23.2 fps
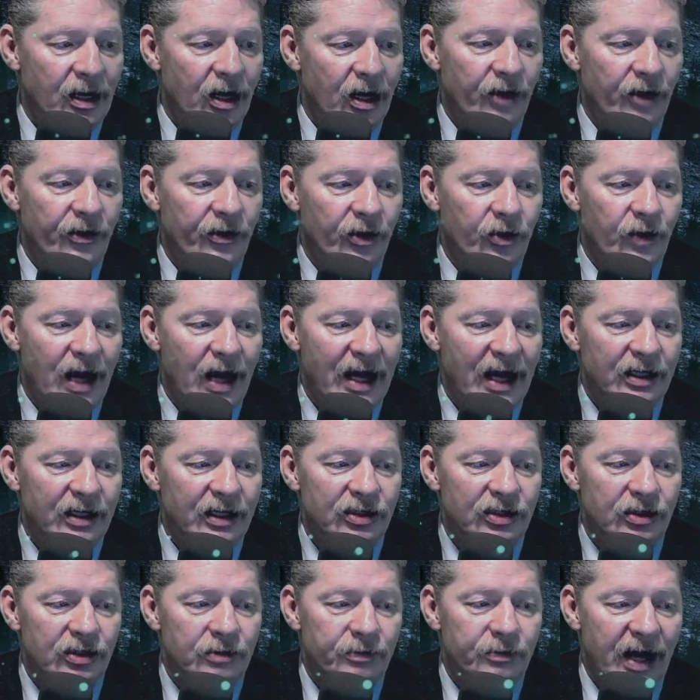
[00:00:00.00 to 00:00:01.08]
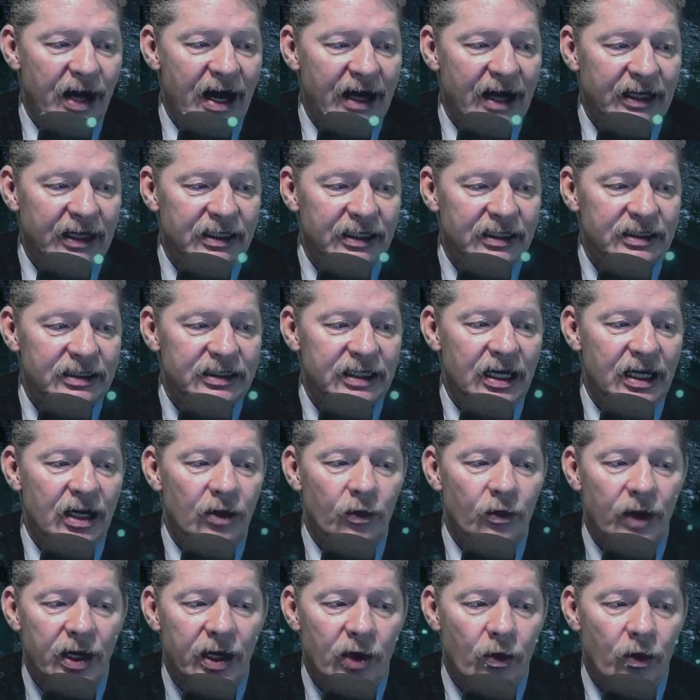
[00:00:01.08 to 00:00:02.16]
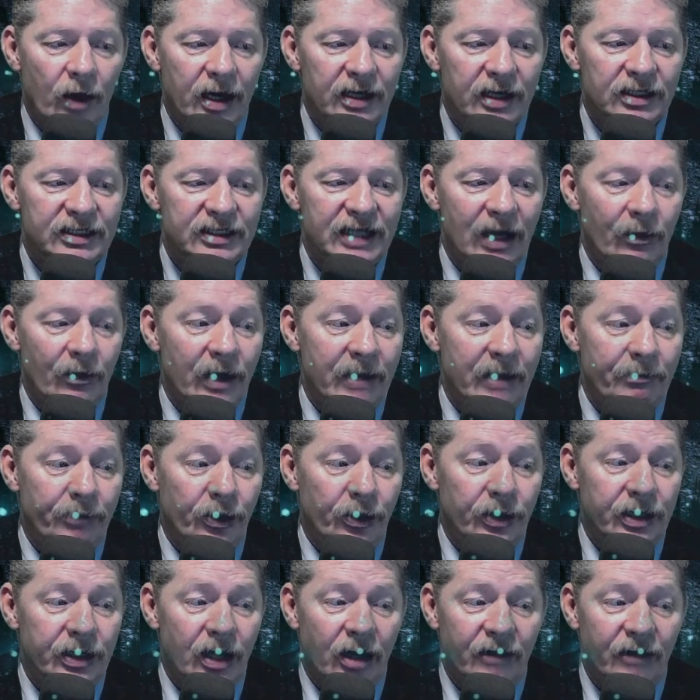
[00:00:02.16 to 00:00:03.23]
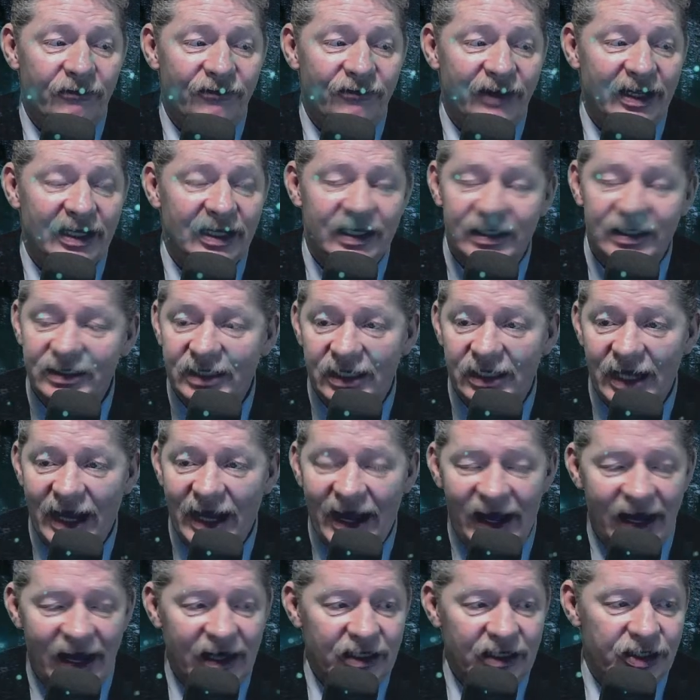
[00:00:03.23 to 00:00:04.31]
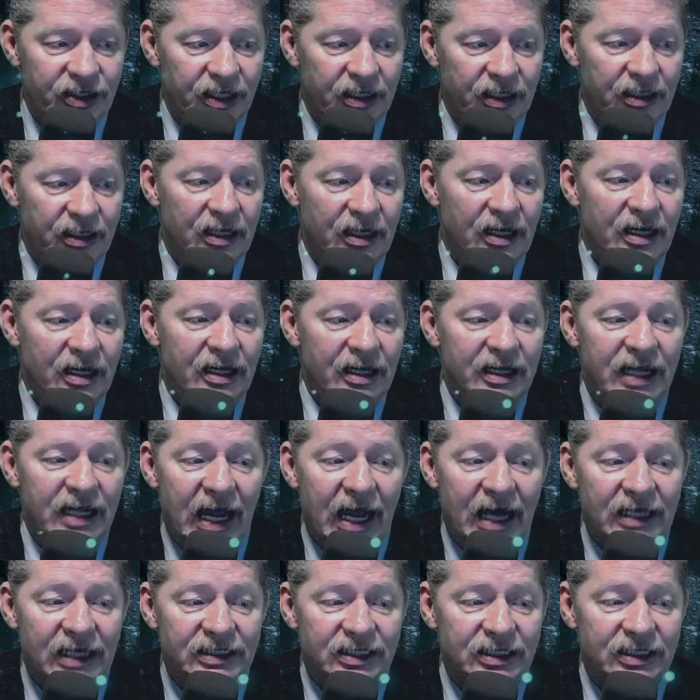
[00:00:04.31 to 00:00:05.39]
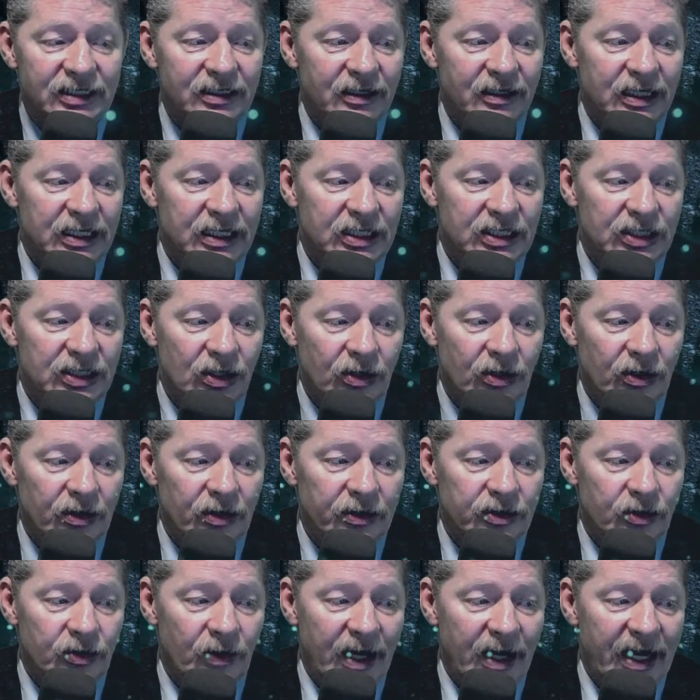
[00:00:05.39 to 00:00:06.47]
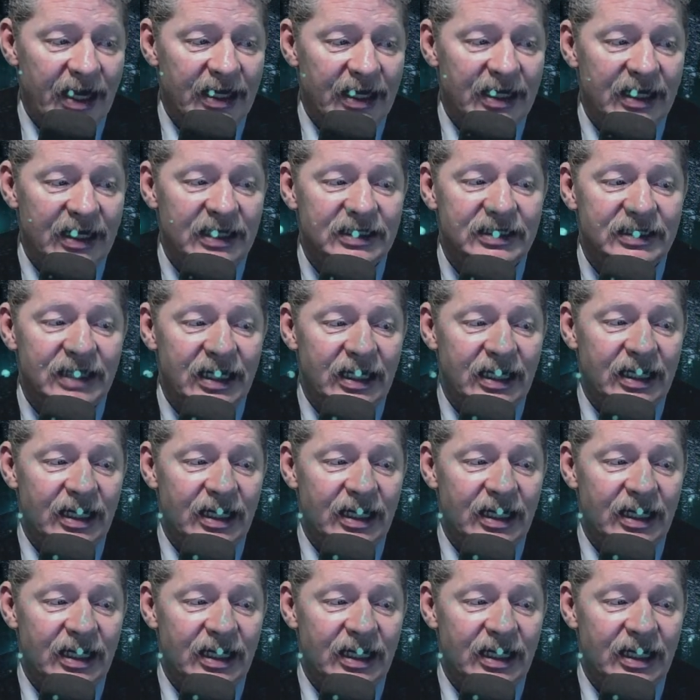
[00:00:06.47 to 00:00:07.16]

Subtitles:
Although gratitude practice requires that we put our feelings into action, the essence of the soul trait is